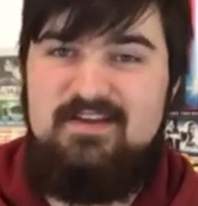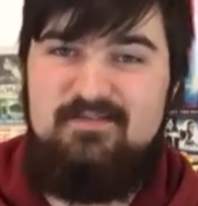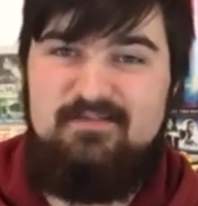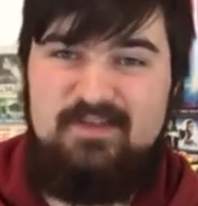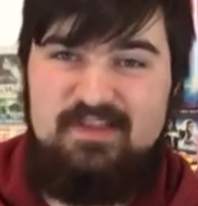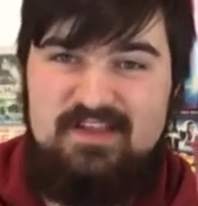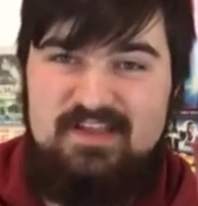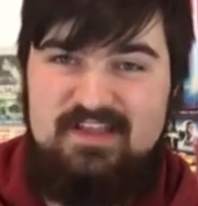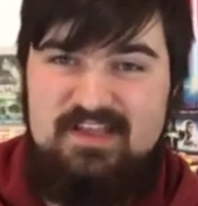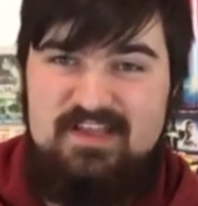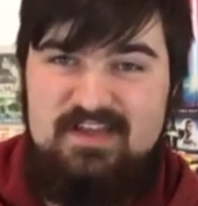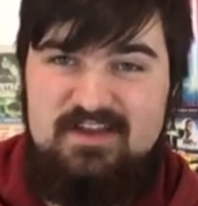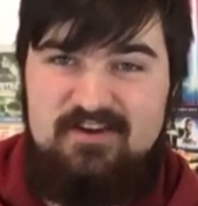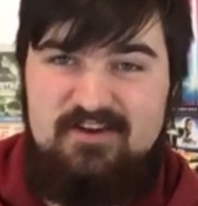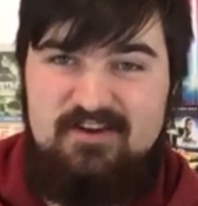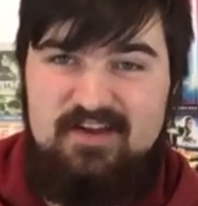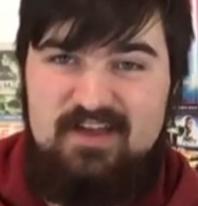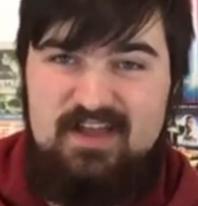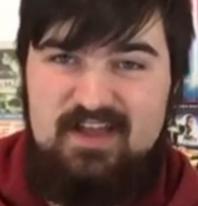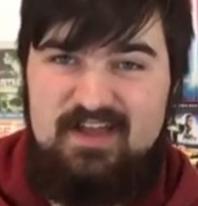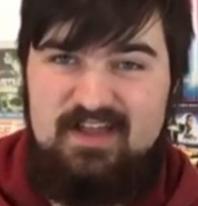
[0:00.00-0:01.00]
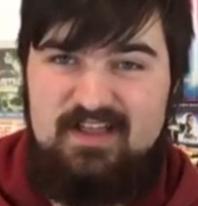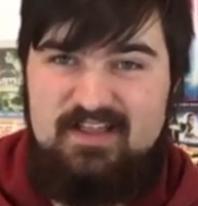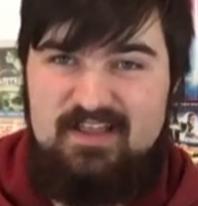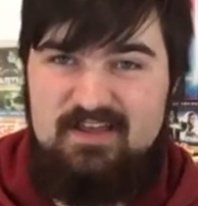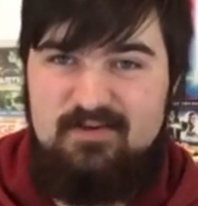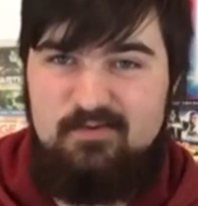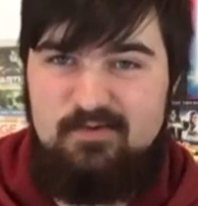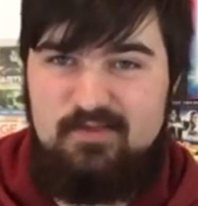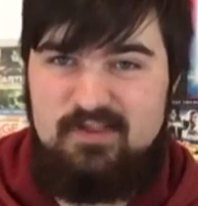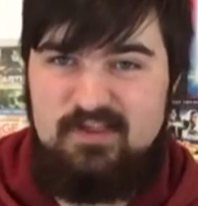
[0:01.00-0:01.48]
was in here, and
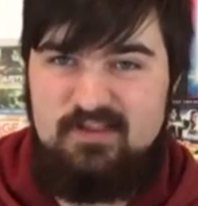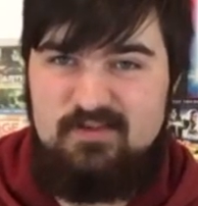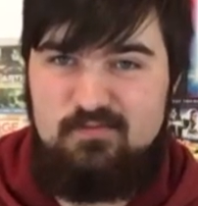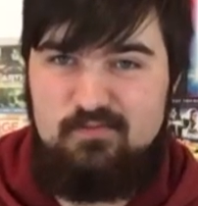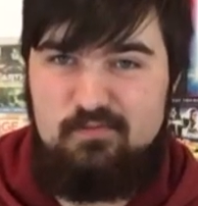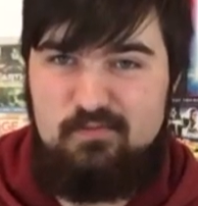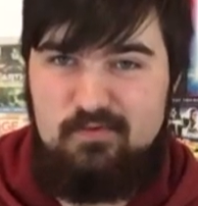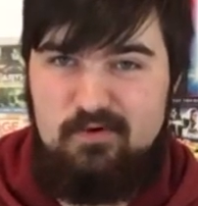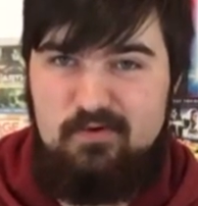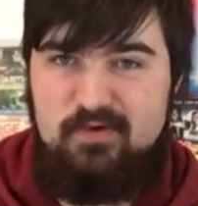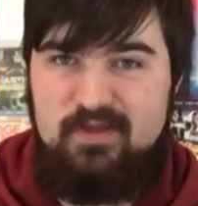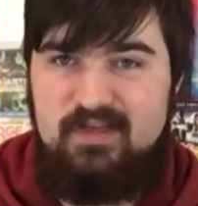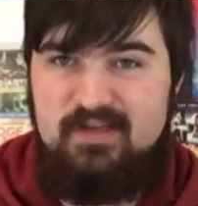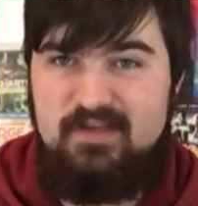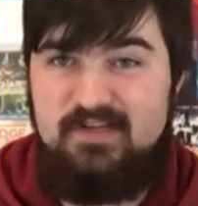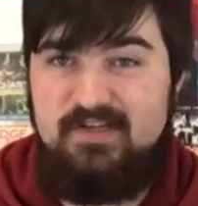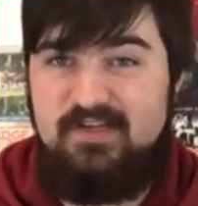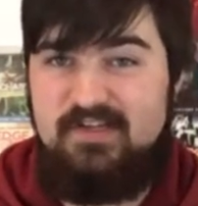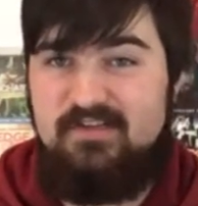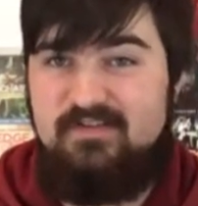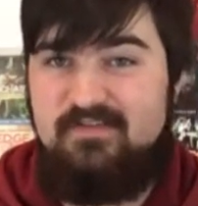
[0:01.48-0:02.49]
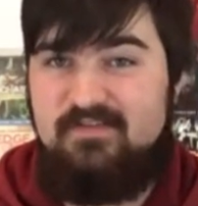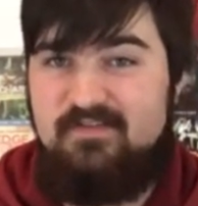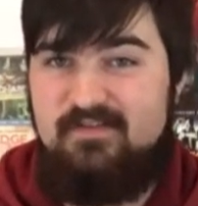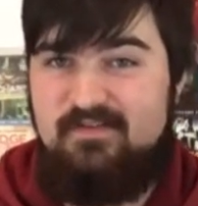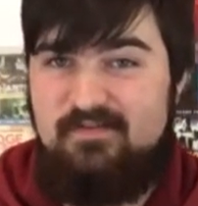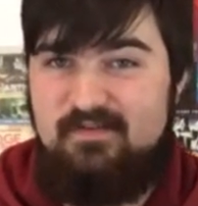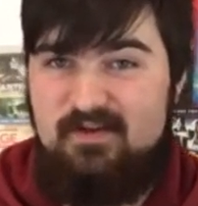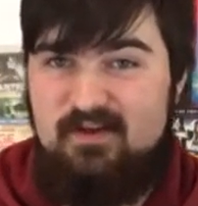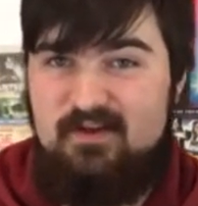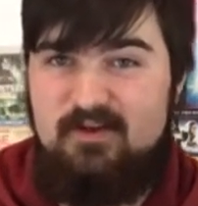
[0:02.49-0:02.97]
it was just a really good
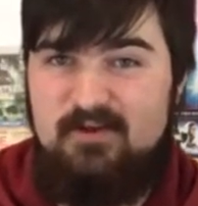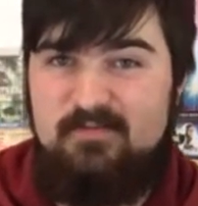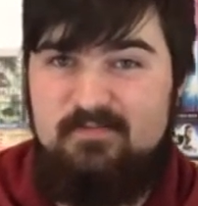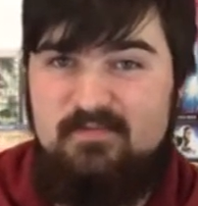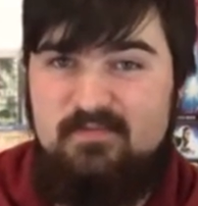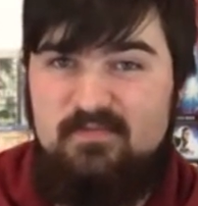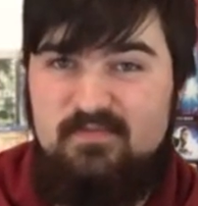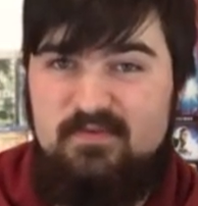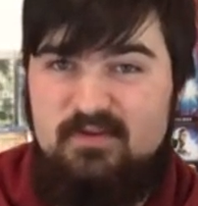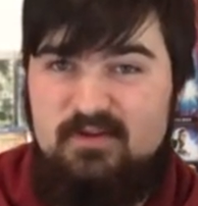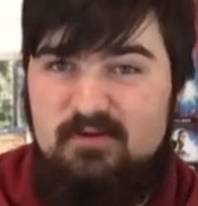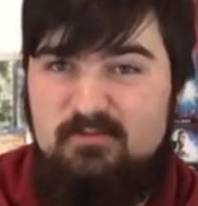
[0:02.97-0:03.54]
um,